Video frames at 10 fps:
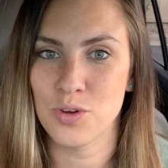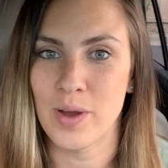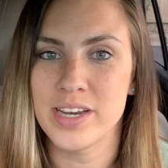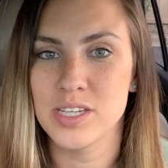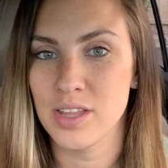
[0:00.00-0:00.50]

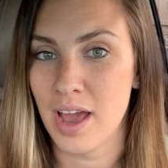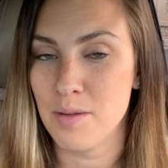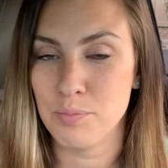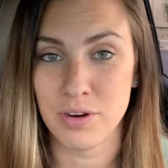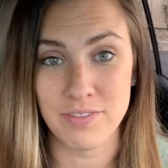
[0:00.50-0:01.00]
quite to
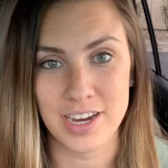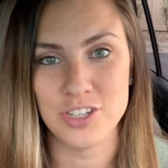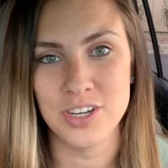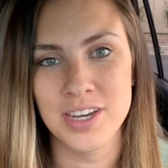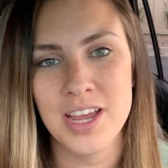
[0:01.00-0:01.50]
that
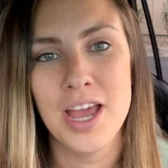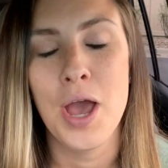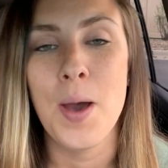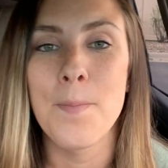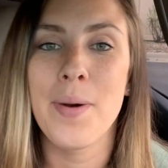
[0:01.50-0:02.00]
perfection.
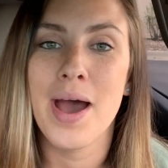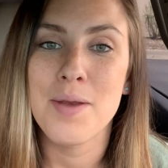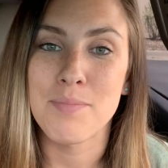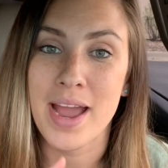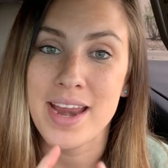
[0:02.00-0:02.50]

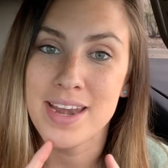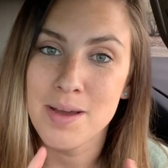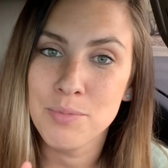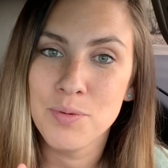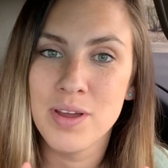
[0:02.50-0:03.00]
But my
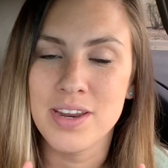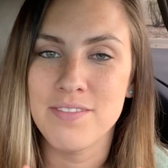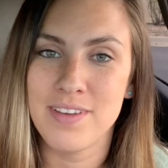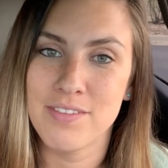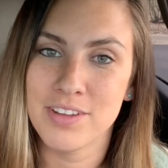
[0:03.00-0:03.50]
number one and
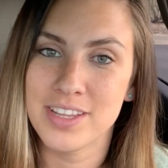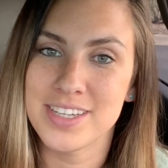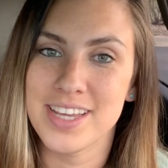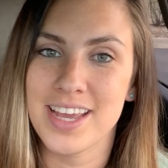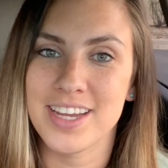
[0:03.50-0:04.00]
favorite thing
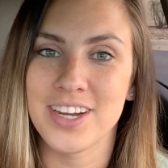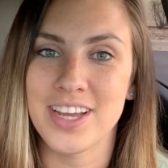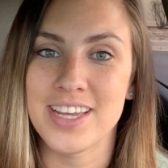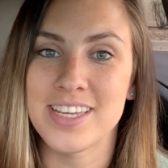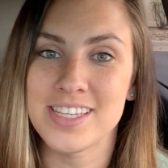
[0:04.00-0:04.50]
to get here
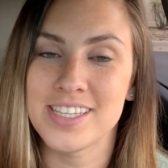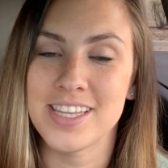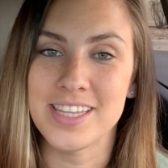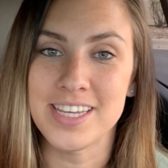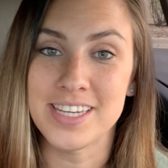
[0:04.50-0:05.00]
is
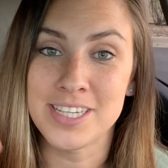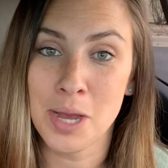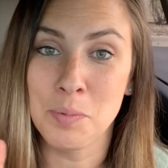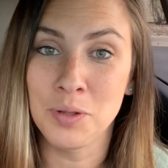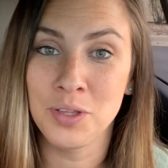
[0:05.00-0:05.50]
the
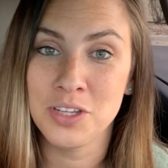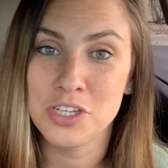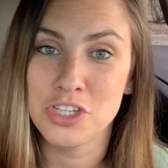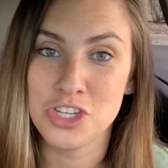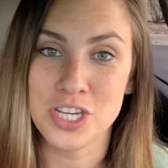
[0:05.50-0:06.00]
double
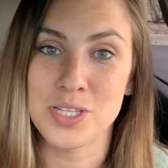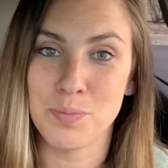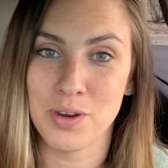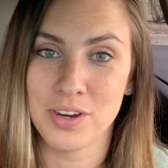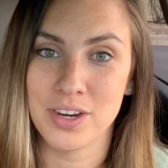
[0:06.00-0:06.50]

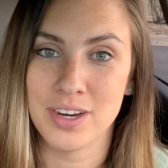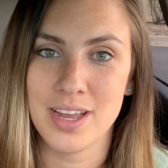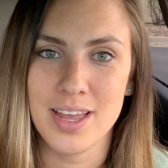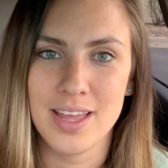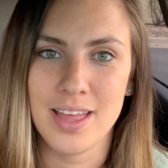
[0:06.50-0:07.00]
cheeseburger.
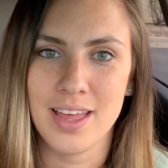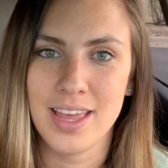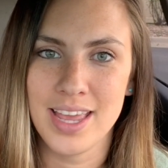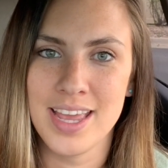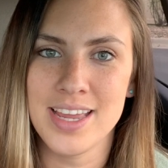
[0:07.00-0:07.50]

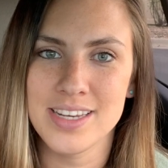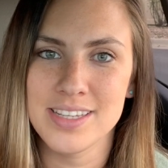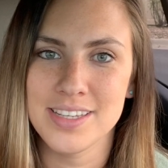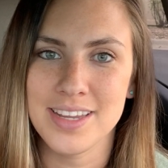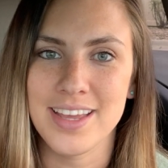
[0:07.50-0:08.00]

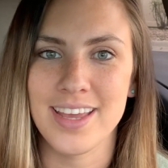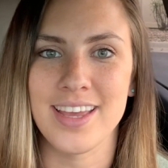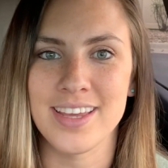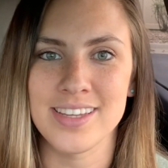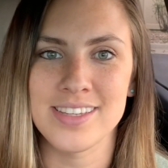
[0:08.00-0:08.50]
It
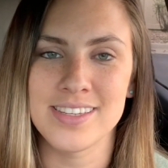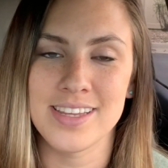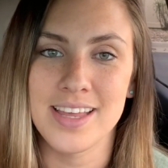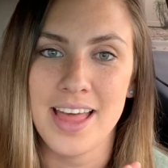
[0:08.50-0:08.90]
is